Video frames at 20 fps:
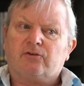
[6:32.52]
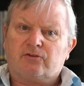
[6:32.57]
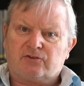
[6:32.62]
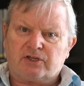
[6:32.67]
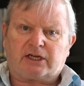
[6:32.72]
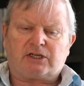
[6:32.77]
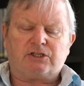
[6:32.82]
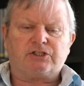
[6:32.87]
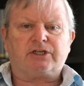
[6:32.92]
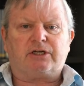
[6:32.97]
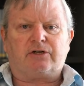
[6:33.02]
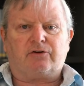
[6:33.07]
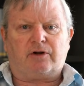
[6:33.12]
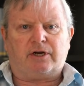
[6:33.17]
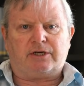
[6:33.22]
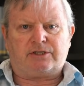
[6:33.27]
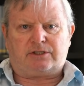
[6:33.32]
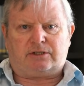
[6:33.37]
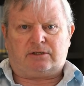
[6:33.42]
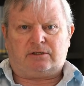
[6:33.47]
second
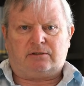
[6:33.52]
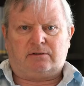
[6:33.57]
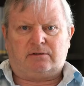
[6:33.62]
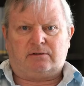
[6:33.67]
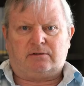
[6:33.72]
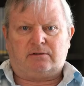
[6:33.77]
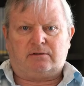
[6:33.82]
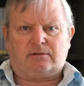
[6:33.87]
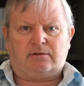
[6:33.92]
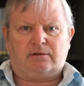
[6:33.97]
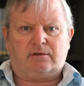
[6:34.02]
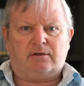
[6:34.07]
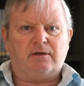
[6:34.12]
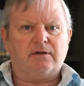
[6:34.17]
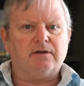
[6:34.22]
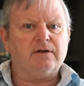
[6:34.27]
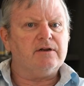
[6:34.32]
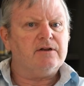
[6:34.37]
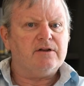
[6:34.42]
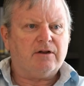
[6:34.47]
generation,
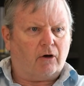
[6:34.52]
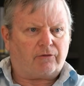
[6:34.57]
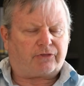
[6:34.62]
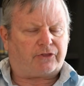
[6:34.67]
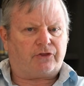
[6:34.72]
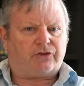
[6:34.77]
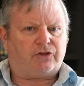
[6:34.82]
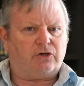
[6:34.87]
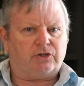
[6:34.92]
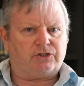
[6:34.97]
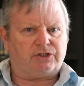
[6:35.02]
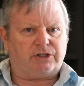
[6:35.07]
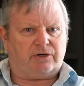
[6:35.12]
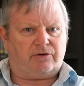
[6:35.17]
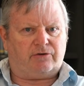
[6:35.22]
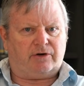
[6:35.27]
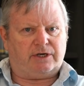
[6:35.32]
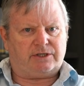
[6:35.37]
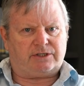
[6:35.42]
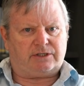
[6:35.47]
not the third
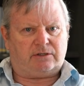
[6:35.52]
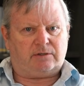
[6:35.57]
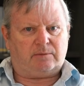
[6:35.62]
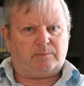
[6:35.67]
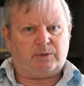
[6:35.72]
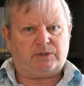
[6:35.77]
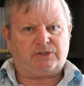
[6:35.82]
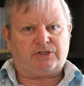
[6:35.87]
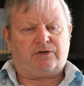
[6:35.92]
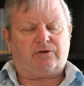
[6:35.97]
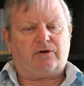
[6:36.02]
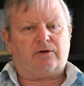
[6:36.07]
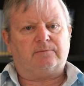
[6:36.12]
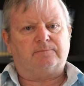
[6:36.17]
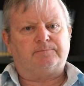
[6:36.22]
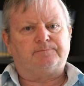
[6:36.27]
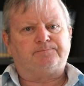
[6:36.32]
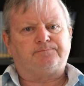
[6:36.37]
generation Pajero.